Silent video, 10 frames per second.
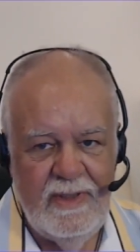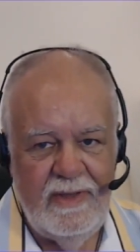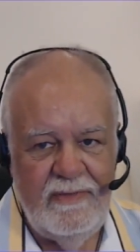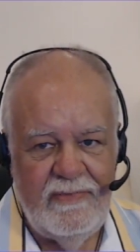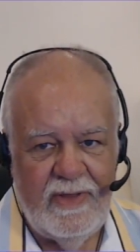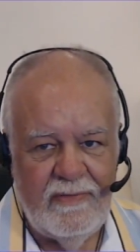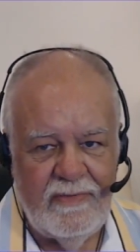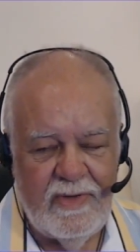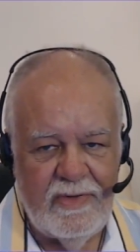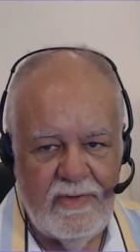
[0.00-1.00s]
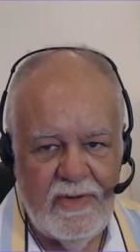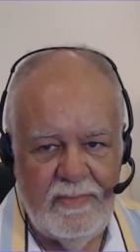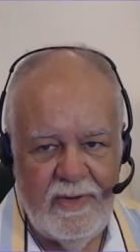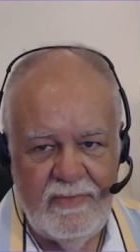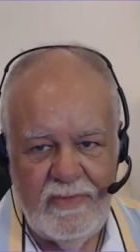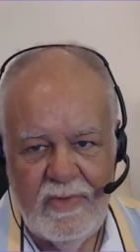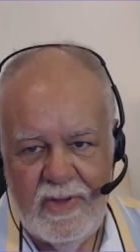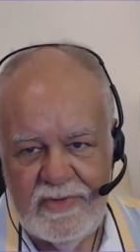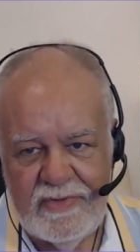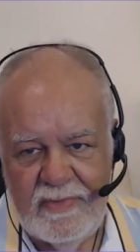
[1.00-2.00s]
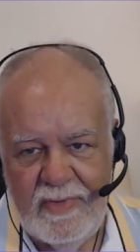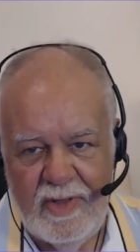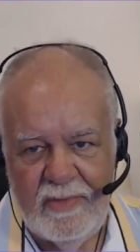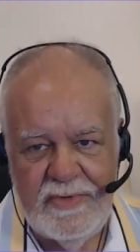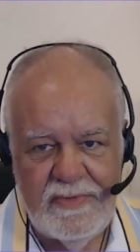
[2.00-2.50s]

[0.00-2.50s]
And in fact, I've got a couple of quotes from Hobbes,